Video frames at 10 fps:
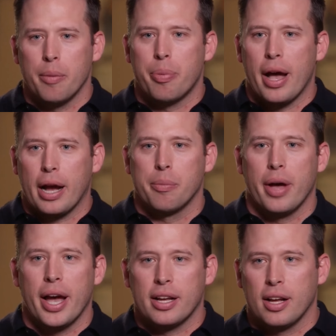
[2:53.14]
got back, I got
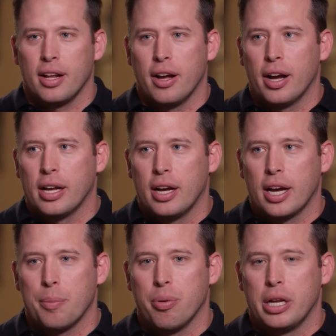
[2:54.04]
back, and you know, I, I
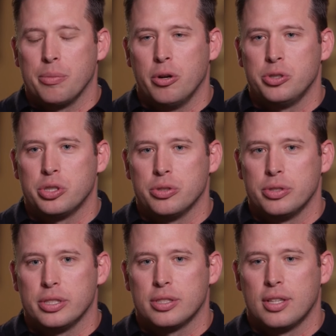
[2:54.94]
got pretty emotional.
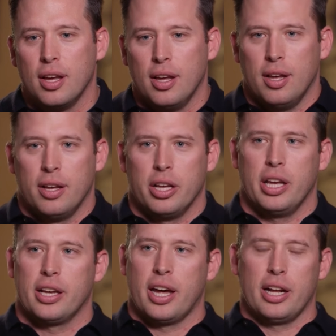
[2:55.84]
Just
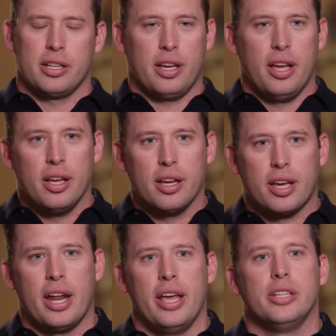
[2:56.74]
it kind of
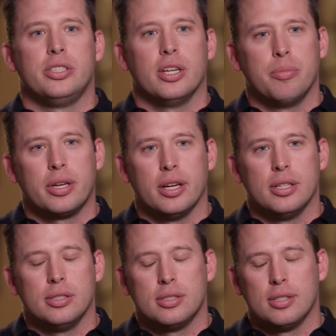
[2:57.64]
kind of hits you
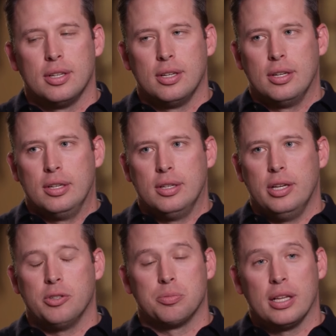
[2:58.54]
because
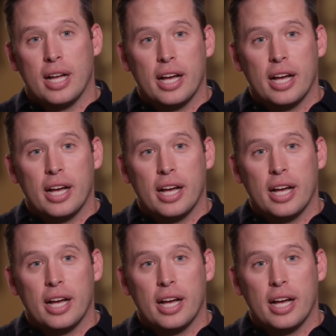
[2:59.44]
it was my